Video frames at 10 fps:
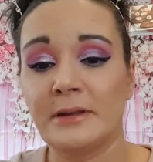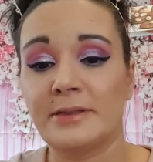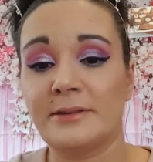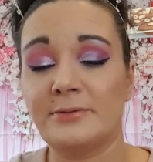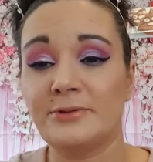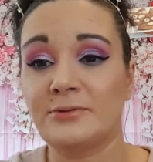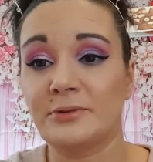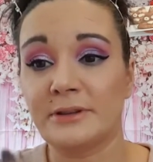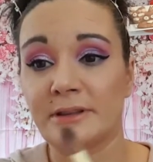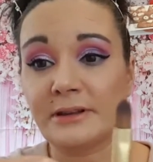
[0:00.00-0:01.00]
this one's
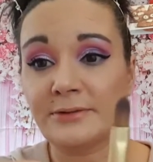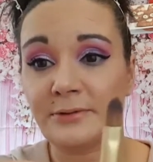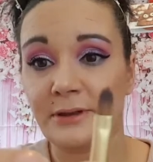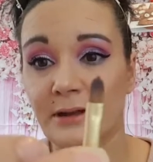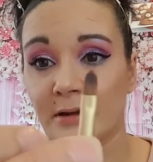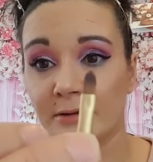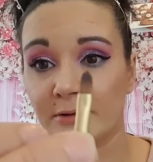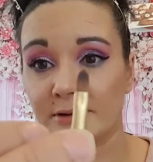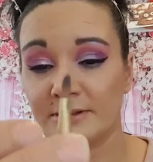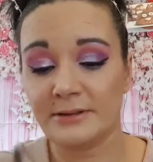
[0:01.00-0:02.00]
really nice for like cut
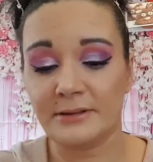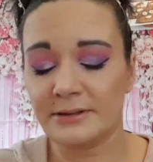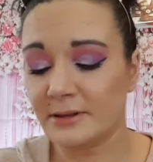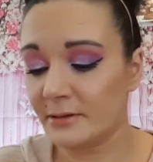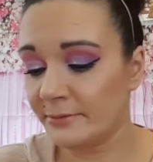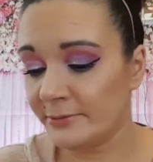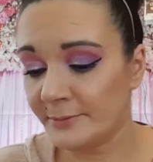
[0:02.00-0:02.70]
creases and stuff.